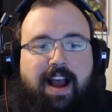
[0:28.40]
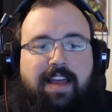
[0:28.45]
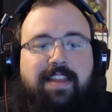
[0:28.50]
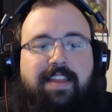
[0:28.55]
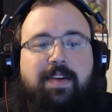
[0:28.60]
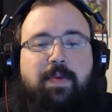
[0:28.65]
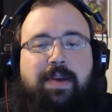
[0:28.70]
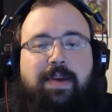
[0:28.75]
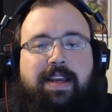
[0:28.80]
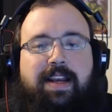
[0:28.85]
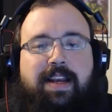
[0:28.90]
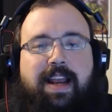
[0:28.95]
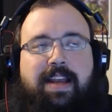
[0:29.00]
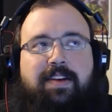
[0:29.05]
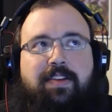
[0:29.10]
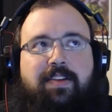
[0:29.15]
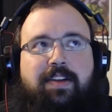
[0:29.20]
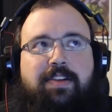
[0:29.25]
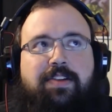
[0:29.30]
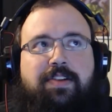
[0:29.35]
I think we can
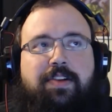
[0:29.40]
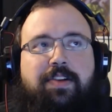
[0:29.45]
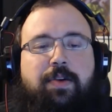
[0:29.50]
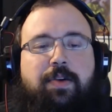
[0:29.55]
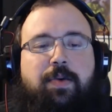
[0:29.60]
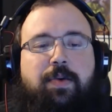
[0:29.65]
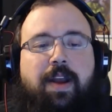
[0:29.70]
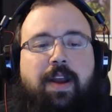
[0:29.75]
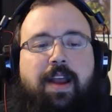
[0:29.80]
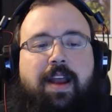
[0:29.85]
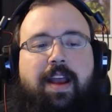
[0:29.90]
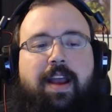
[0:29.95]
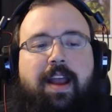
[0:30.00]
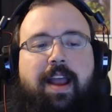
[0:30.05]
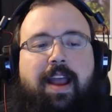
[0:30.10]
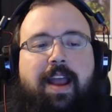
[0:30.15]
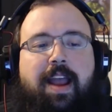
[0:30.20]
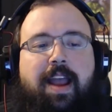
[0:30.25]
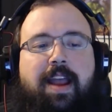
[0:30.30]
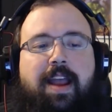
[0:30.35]
handle it, too.
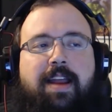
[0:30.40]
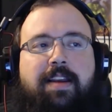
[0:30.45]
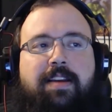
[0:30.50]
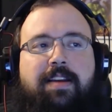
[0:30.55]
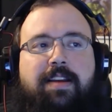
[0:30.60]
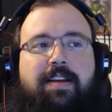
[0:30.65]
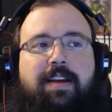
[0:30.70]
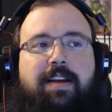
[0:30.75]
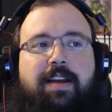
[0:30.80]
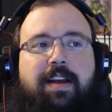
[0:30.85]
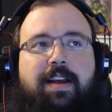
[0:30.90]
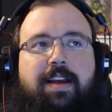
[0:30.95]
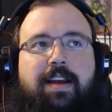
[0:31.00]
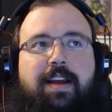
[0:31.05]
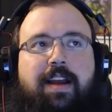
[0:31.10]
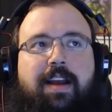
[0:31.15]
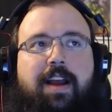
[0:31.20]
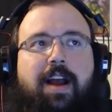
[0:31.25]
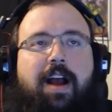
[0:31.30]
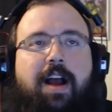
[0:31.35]
And
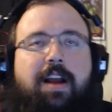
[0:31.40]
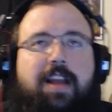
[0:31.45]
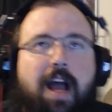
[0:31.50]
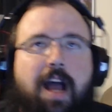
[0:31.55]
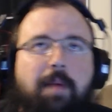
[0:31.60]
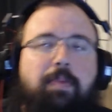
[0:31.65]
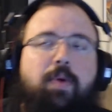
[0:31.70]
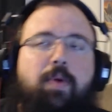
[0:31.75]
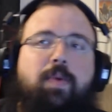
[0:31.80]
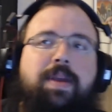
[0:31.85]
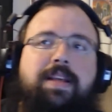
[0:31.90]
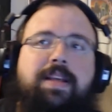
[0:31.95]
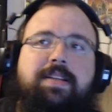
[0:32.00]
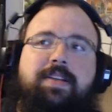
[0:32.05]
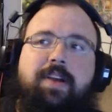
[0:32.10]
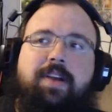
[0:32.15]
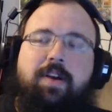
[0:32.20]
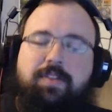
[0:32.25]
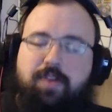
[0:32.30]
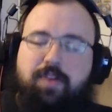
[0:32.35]
a couple weeks
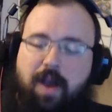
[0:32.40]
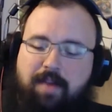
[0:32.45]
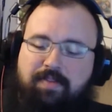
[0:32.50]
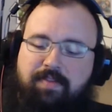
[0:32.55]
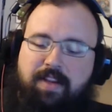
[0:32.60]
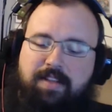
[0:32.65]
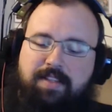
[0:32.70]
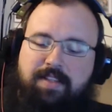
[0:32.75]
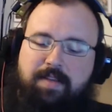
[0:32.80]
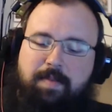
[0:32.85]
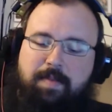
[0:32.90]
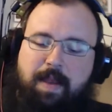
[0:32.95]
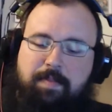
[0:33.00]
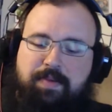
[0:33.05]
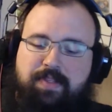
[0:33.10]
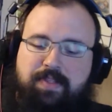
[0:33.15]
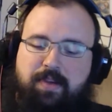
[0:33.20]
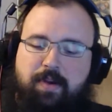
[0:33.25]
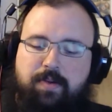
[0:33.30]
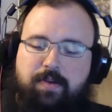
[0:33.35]
ago, so I've done some
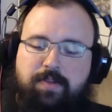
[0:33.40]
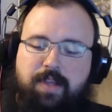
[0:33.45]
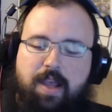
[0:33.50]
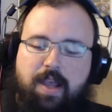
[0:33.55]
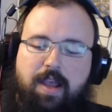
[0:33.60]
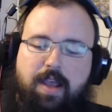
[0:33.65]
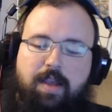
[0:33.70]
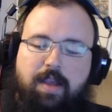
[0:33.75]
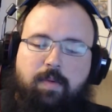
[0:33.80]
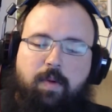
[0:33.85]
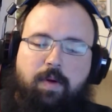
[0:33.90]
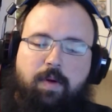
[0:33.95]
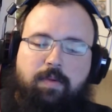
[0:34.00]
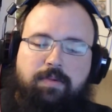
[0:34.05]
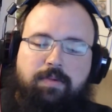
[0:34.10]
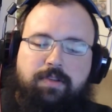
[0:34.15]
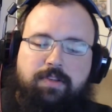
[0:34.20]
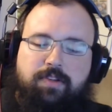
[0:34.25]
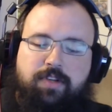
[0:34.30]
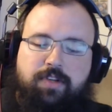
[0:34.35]
episodes where it
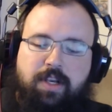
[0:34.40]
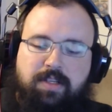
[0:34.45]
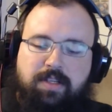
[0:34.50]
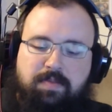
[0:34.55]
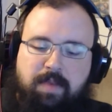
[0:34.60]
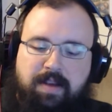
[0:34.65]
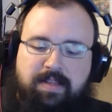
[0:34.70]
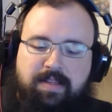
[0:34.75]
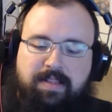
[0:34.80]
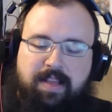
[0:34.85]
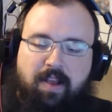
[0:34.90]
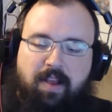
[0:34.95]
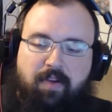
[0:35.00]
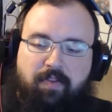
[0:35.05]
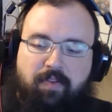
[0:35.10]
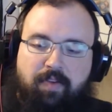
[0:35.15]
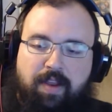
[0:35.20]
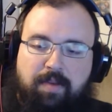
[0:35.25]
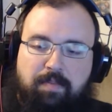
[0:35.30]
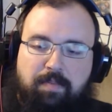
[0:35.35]
was just
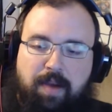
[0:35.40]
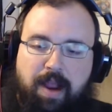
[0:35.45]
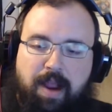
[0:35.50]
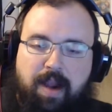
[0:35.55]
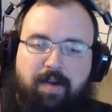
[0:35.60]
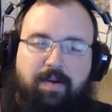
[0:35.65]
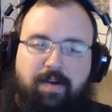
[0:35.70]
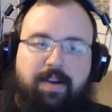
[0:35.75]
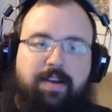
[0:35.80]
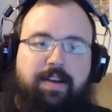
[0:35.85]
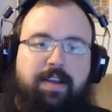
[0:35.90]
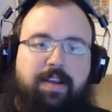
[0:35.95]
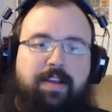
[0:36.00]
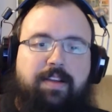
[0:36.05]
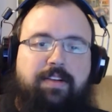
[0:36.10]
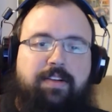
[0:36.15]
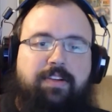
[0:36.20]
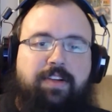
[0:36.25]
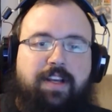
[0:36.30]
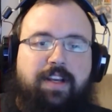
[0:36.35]
myself and Pirate,
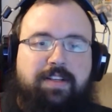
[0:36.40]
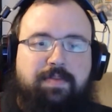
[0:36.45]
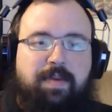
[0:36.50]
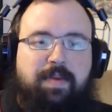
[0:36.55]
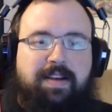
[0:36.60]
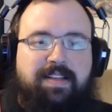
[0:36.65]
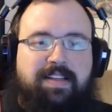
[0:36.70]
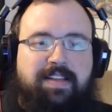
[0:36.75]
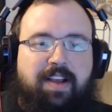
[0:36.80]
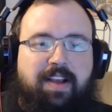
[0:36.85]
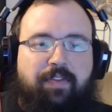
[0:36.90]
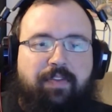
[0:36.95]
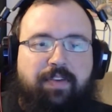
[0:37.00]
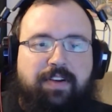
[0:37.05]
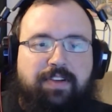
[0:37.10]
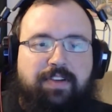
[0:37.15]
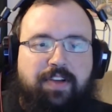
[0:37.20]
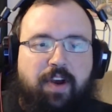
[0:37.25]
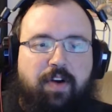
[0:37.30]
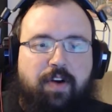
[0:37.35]
just myself
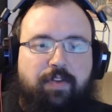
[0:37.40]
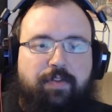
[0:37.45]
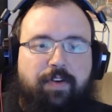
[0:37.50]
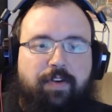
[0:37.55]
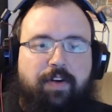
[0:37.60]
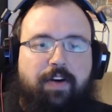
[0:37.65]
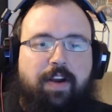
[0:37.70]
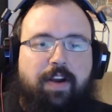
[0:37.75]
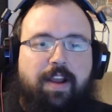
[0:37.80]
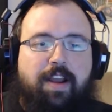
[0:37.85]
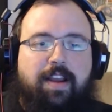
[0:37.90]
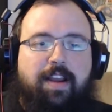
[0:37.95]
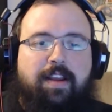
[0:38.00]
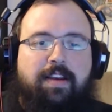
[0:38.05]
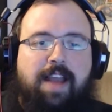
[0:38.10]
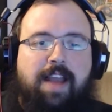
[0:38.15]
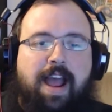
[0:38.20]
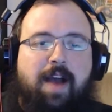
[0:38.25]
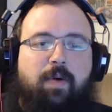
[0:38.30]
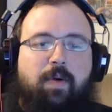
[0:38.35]
and Topher.
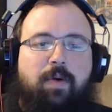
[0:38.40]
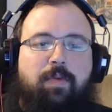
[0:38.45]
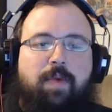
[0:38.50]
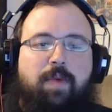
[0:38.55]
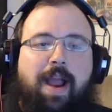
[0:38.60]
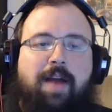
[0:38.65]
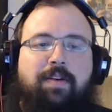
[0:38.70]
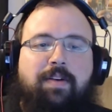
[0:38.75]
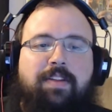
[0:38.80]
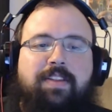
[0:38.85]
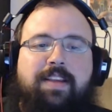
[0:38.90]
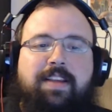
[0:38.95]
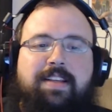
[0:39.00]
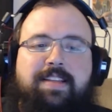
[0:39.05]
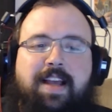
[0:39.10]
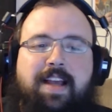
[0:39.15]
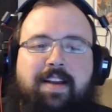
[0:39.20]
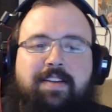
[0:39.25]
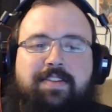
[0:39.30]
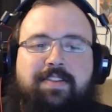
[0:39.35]
Now we're rounding
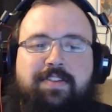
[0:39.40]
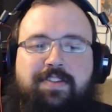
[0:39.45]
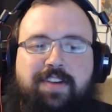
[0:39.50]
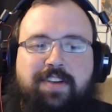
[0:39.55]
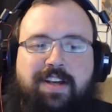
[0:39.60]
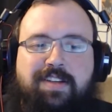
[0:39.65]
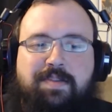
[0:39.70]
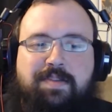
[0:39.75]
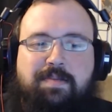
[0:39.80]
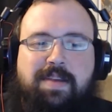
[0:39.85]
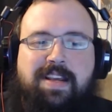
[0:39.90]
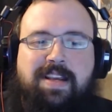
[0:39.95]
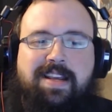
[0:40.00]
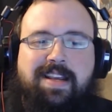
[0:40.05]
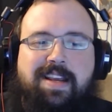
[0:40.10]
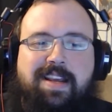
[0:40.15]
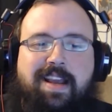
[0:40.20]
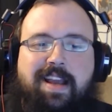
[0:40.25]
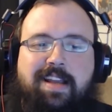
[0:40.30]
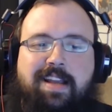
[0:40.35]
things out. It's just
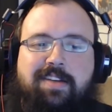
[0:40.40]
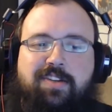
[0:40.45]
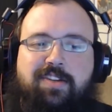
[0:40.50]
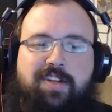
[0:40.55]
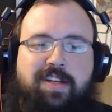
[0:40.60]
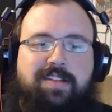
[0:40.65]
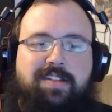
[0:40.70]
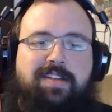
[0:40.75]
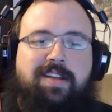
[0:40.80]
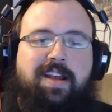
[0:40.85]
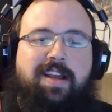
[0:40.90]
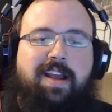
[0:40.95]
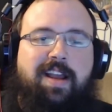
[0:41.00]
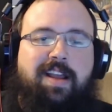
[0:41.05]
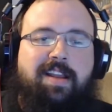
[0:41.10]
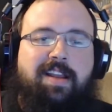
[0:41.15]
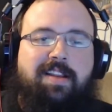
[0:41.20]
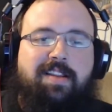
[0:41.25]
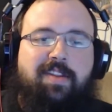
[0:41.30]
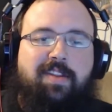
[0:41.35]
me and just
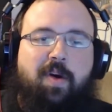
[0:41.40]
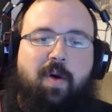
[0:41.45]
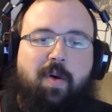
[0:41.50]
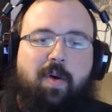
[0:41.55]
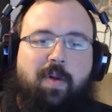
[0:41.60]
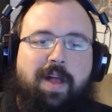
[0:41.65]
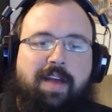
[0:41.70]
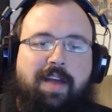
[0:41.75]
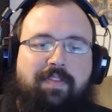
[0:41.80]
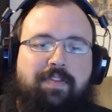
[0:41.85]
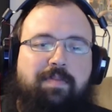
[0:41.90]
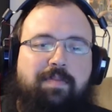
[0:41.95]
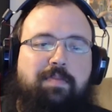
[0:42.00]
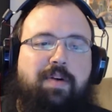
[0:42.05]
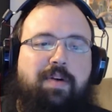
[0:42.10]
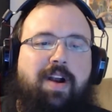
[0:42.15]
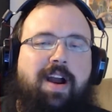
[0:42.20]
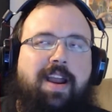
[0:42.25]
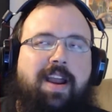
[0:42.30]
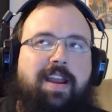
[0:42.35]
the whole effing
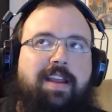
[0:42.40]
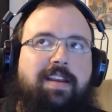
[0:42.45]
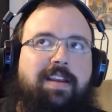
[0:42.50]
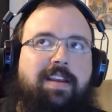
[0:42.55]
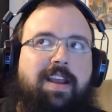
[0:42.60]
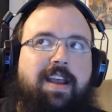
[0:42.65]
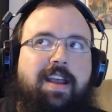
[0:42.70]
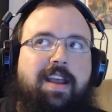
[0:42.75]
Brian.